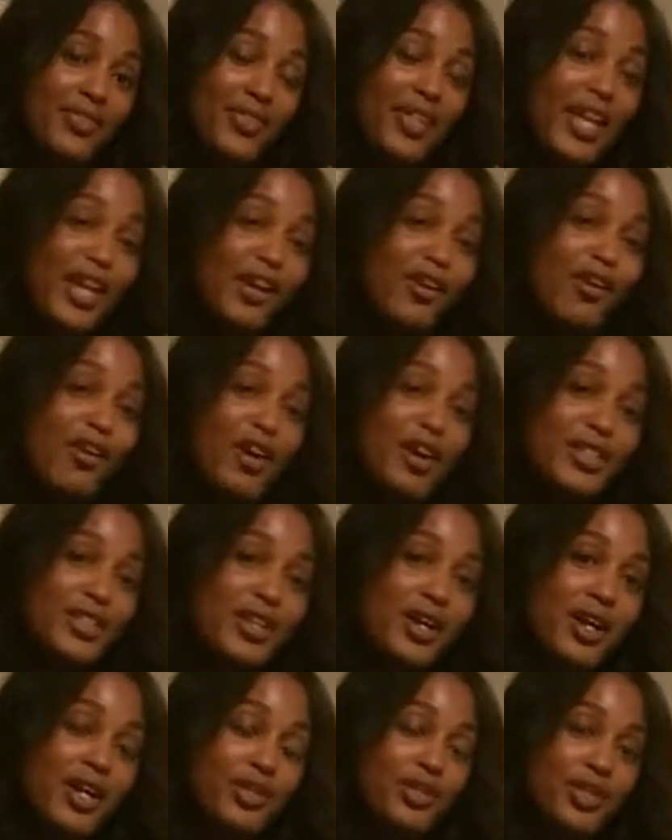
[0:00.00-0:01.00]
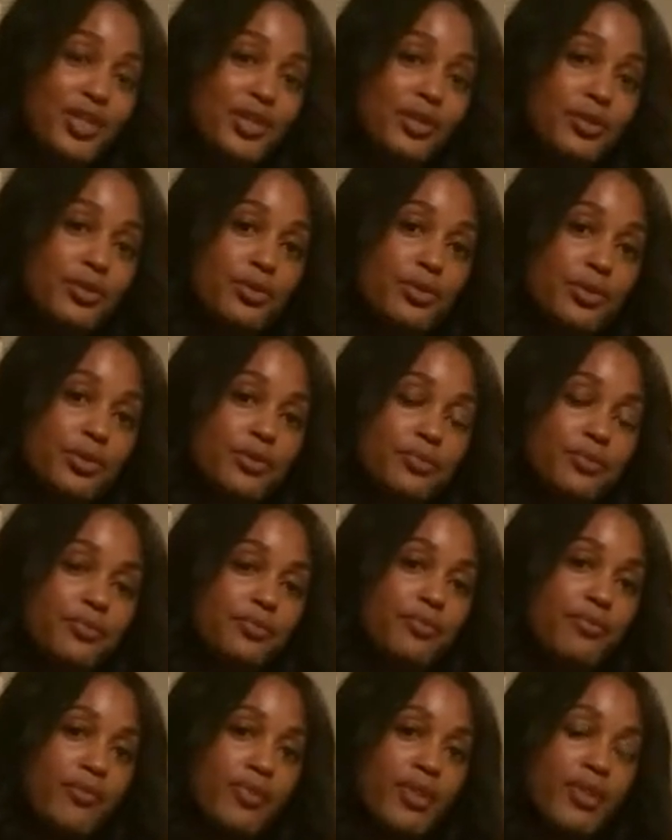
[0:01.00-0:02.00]
thing on to our children
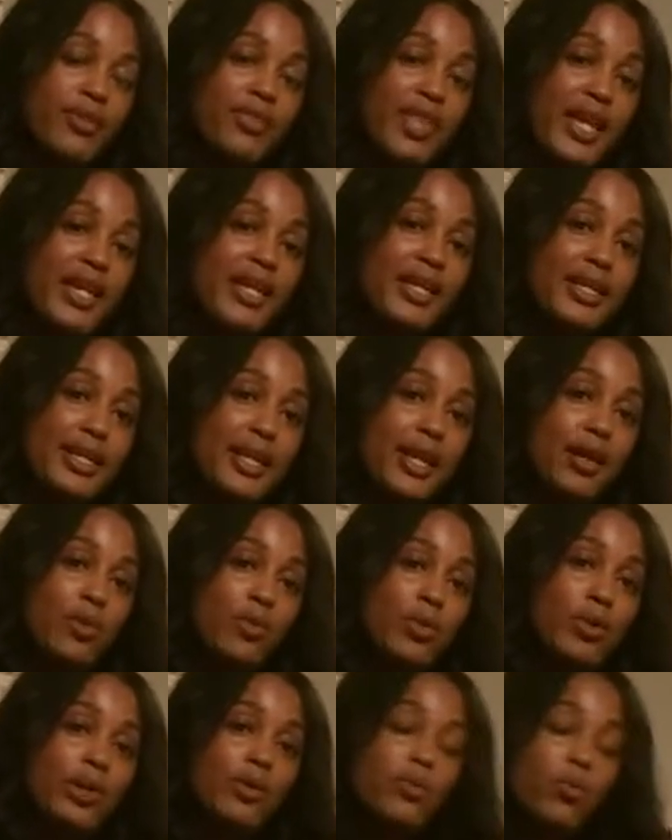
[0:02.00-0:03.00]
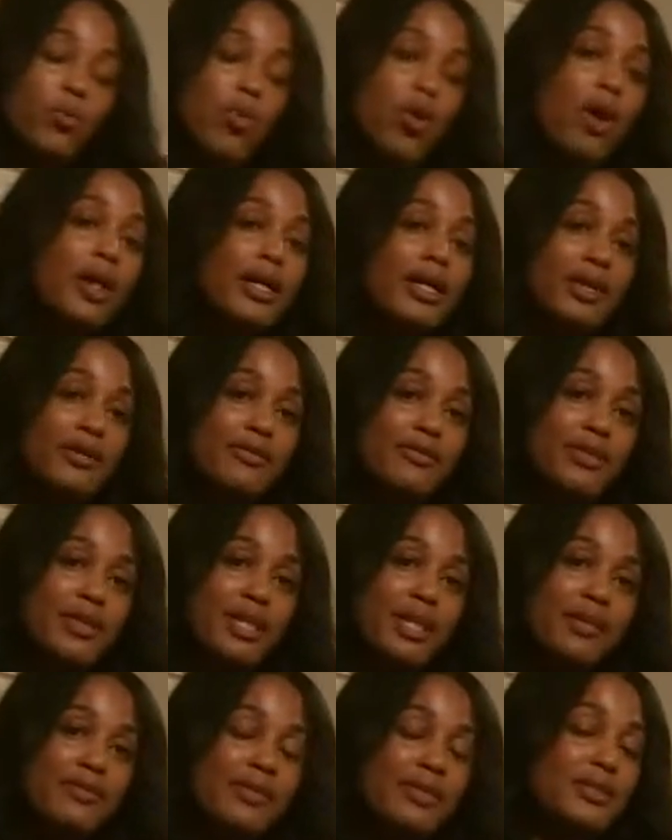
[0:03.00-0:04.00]
that they can now what walk in
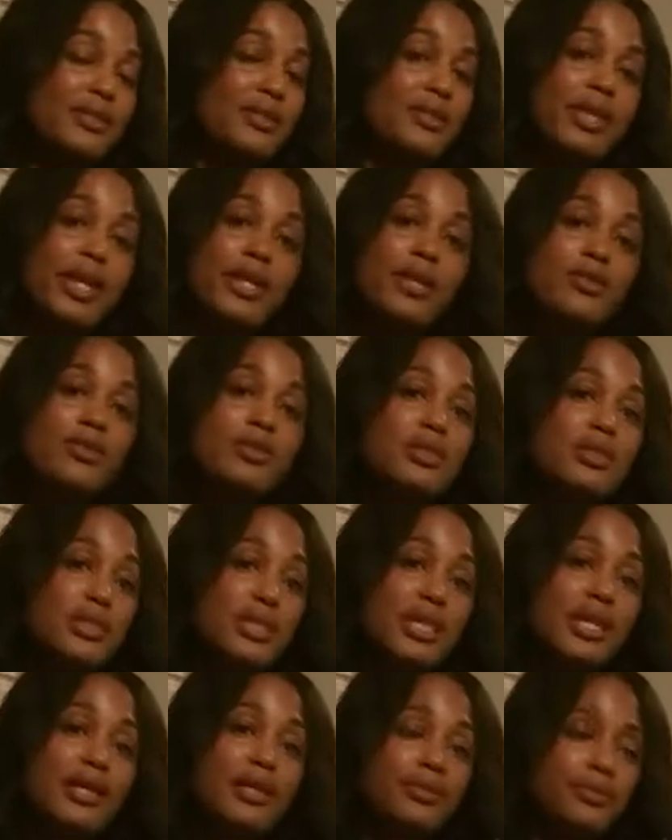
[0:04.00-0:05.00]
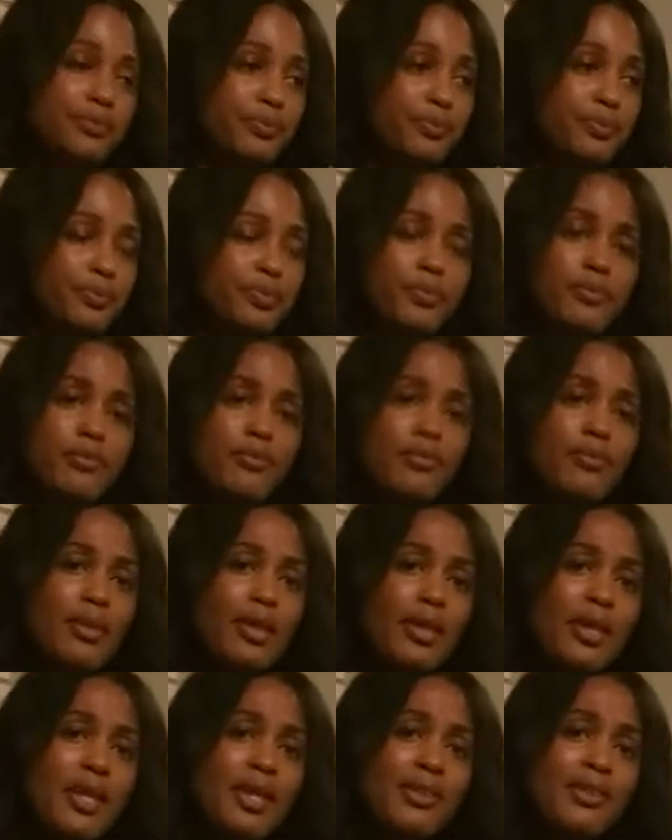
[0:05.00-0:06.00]
forgiveness that they don't sit
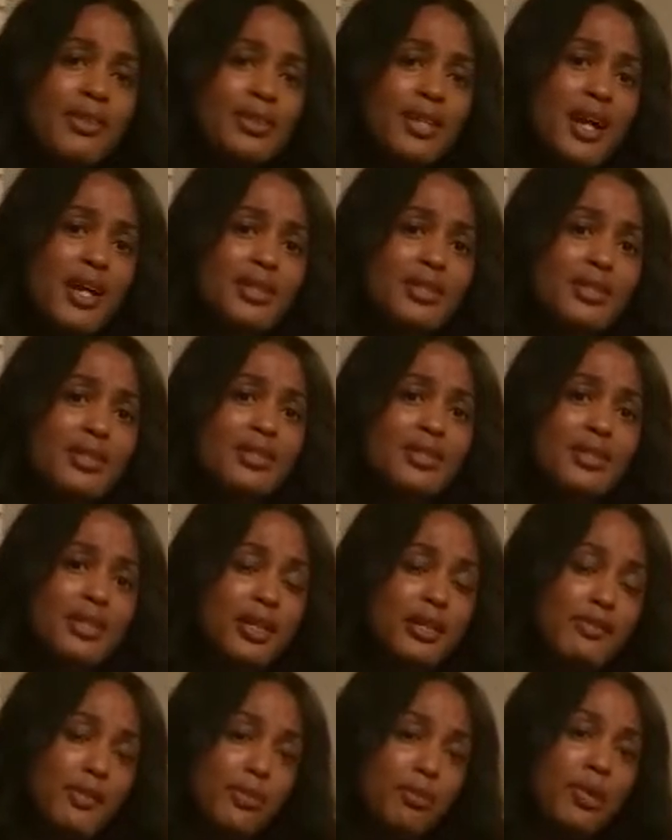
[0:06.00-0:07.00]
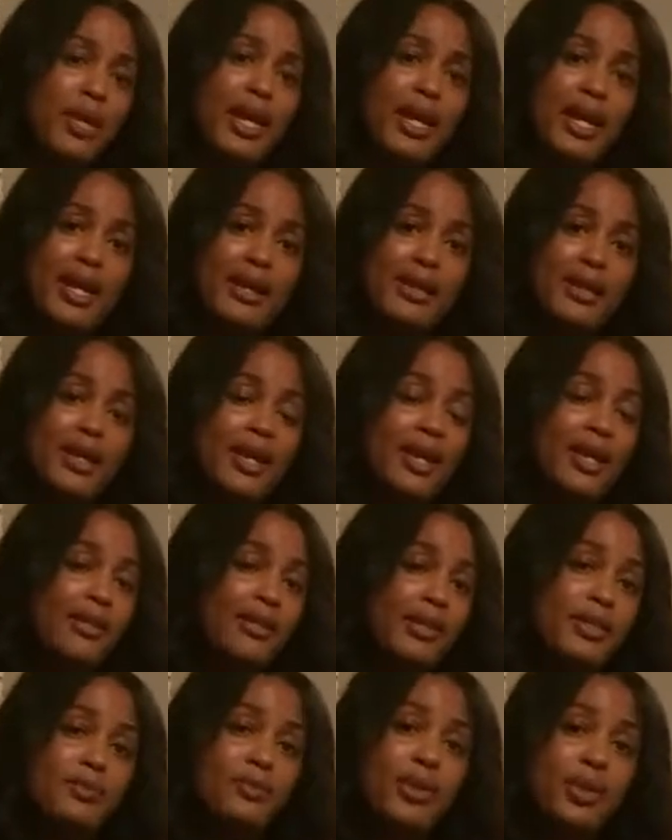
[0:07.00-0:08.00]
in the toxicity of the pain
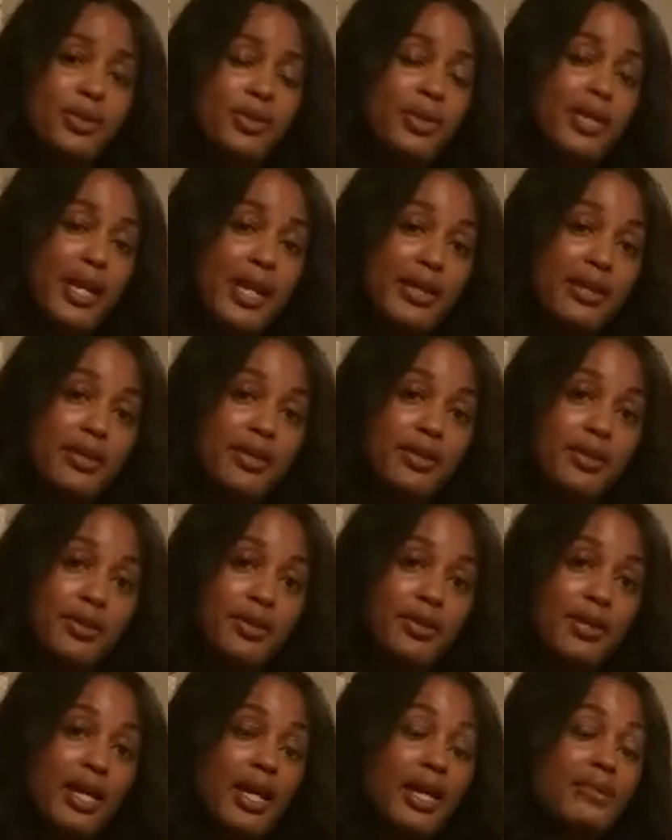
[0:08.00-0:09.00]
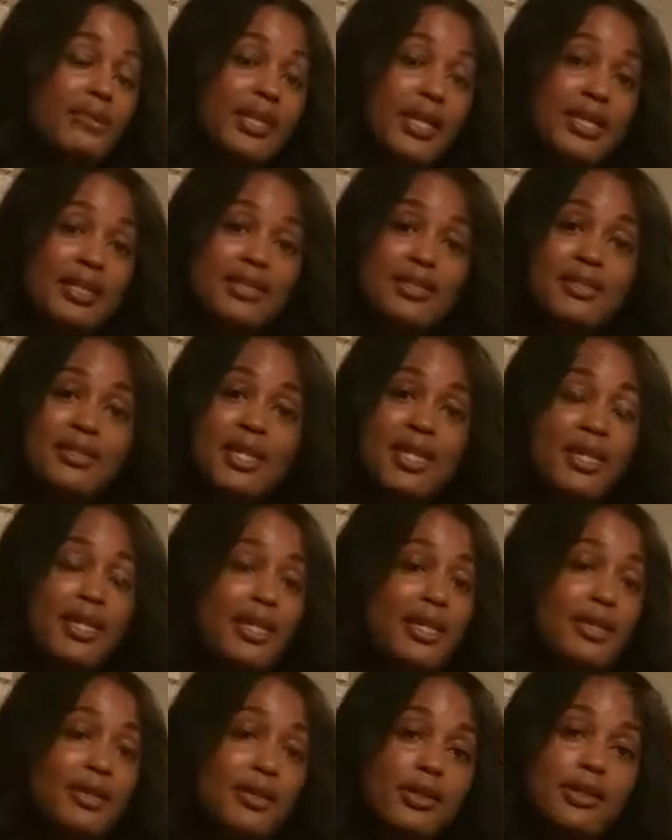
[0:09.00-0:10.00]
that's been created in their lives. They can see it,
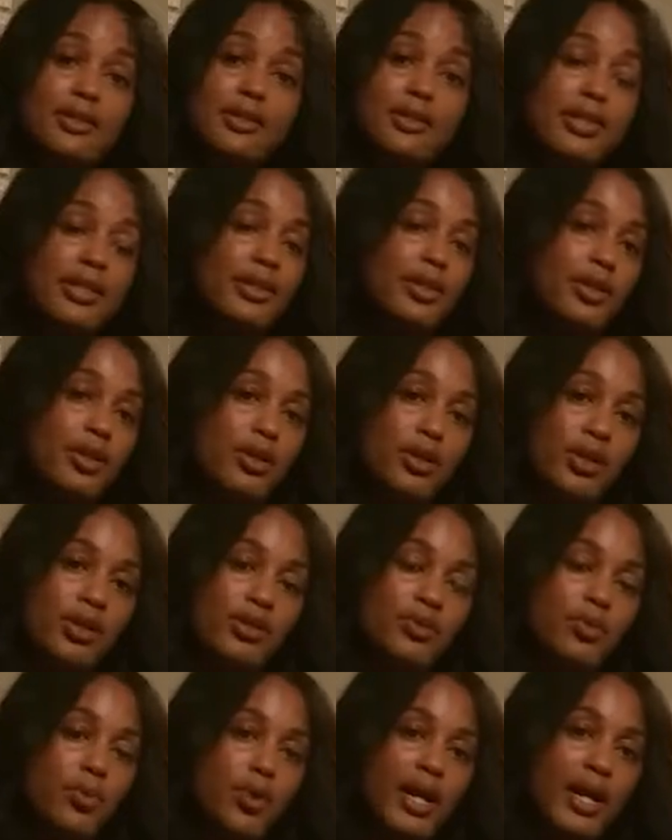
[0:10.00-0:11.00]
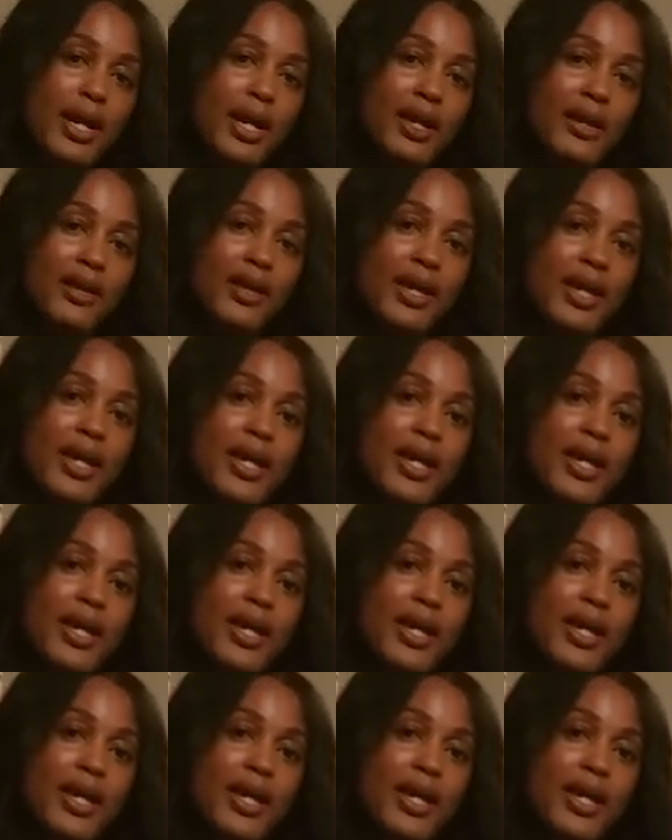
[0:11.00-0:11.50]
heal it, send it on its way.